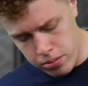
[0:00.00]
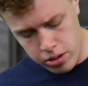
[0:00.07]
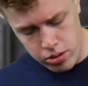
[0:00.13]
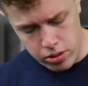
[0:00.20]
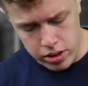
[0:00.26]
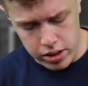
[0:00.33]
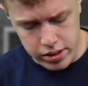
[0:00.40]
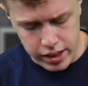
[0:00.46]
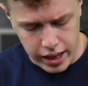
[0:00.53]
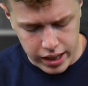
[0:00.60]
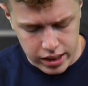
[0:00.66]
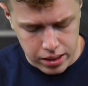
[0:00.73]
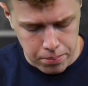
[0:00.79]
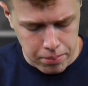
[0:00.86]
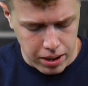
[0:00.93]
We're going to
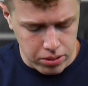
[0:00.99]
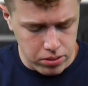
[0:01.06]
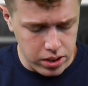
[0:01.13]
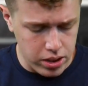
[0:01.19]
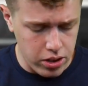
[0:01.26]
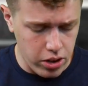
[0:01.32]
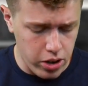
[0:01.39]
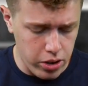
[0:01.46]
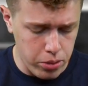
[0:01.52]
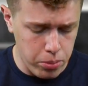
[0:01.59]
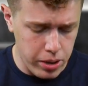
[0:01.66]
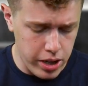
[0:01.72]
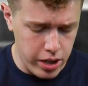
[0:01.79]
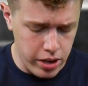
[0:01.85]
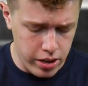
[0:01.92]
take the mounting
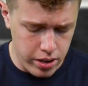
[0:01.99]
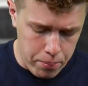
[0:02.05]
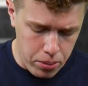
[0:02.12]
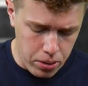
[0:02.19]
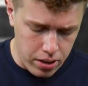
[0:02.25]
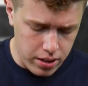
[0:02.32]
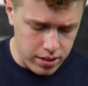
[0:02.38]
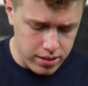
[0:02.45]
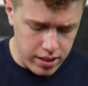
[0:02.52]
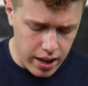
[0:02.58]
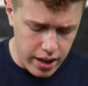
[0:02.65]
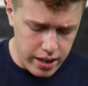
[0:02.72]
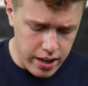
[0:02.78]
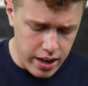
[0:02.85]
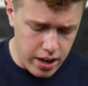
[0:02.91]
hardware, put it
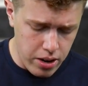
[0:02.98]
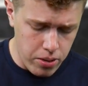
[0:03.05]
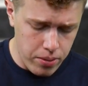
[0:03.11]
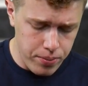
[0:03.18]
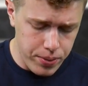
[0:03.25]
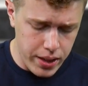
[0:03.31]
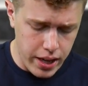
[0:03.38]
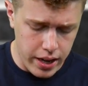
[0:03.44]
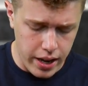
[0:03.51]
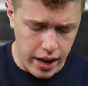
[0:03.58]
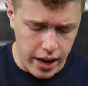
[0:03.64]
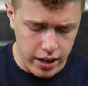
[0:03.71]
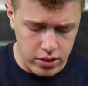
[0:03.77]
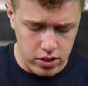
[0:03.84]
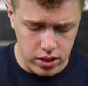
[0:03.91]
aside now, and
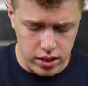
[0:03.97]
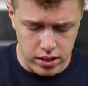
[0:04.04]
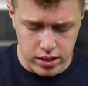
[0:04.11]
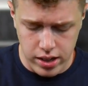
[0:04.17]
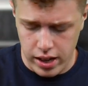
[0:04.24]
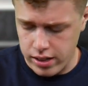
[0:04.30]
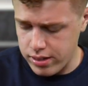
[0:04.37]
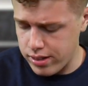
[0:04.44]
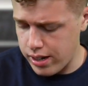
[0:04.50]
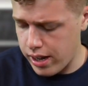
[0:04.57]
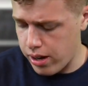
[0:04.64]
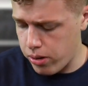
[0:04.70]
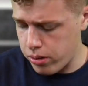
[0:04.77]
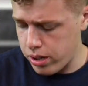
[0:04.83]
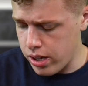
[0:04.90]
actually test
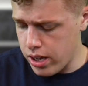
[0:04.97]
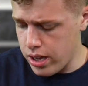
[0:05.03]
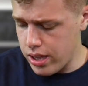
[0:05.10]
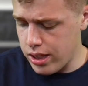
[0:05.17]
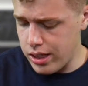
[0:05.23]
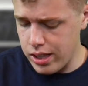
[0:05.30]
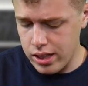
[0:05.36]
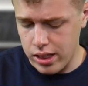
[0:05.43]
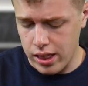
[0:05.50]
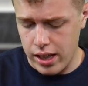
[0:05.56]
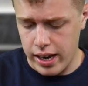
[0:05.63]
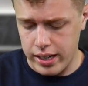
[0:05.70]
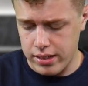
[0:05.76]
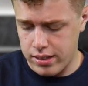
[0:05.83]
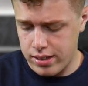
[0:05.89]
out the
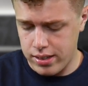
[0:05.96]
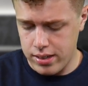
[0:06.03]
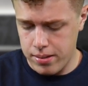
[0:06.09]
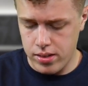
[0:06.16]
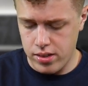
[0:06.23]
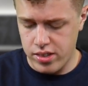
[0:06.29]
lights.